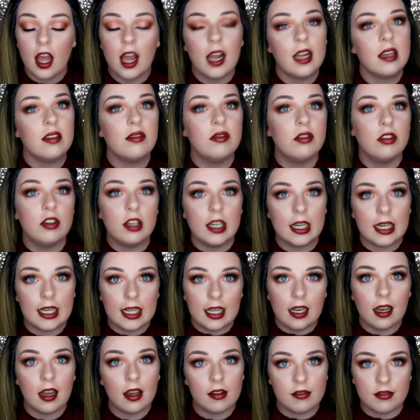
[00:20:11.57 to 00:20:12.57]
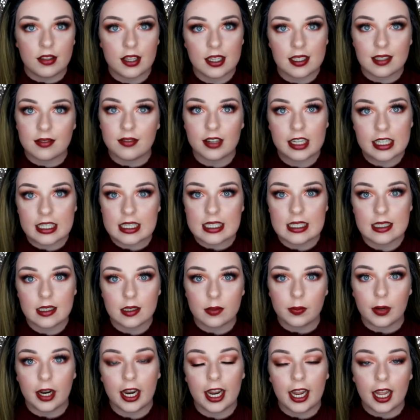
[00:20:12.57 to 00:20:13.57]
I really love this fixing
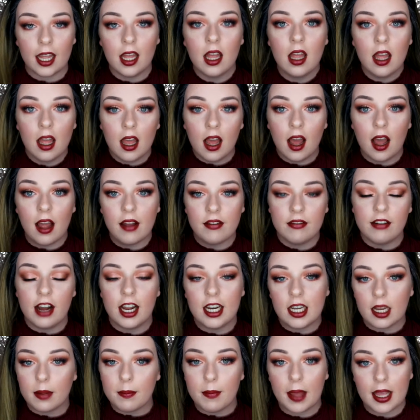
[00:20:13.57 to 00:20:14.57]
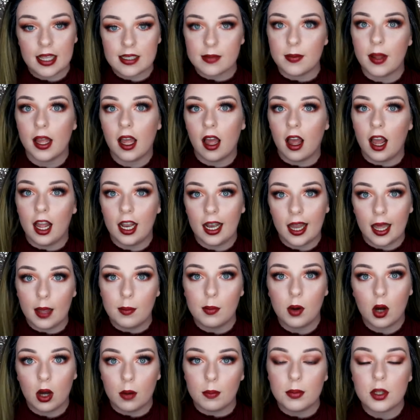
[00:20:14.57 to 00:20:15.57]
spray. I find it makes my
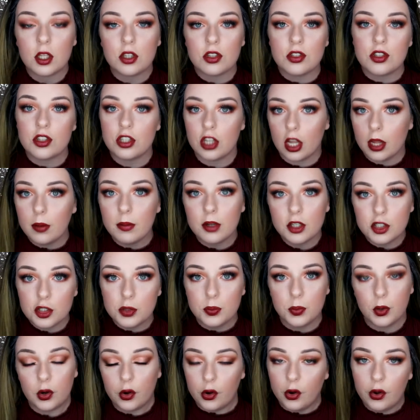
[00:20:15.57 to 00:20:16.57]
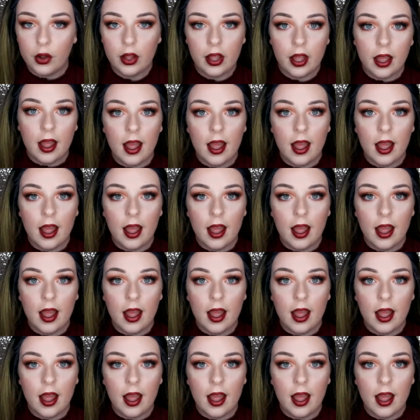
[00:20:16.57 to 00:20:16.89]
highlight pop so much more.